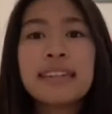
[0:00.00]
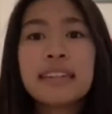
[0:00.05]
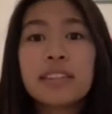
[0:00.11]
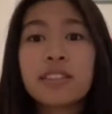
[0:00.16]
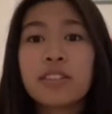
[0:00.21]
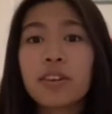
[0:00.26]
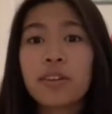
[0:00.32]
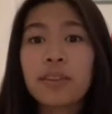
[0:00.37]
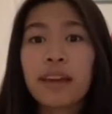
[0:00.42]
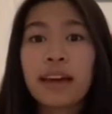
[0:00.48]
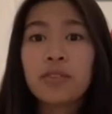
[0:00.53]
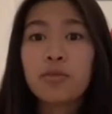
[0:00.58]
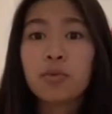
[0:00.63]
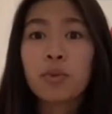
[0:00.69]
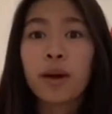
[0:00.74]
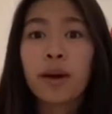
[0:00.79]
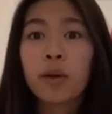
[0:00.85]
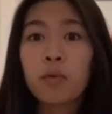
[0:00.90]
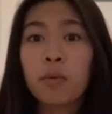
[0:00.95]
so that's
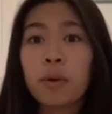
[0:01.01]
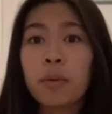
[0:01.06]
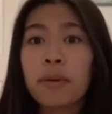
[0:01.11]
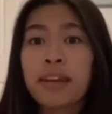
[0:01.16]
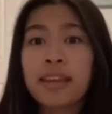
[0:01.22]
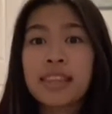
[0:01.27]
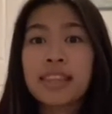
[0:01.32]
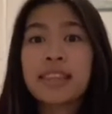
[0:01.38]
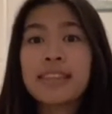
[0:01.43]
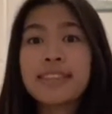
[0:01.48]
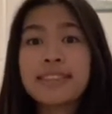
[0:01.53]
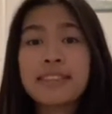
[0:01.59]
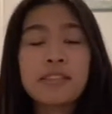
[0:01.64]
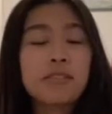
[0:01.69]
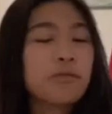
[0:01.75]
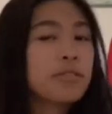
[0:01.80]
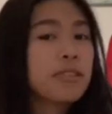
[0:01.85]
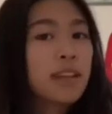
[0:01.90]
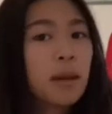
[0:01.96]
why we're making this
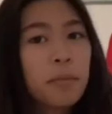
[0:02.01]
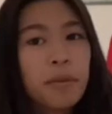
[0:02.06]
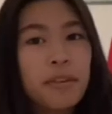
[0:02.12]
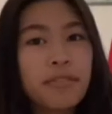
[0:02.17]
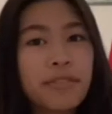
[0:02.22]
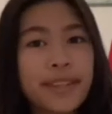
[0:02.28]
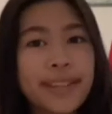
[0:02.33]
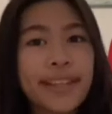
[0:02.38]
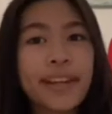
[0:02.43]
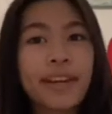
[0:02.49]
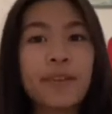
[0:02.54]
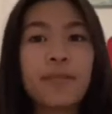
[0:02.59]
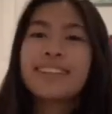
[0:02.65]
into a separate video.